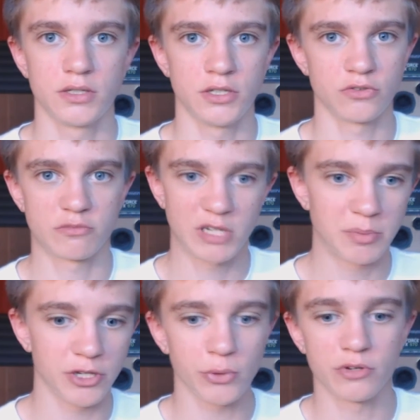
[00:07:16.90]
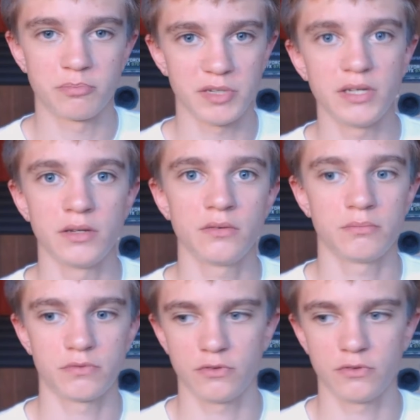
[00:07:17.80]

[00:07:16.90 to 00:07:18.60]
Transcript: you know, some type of USB-C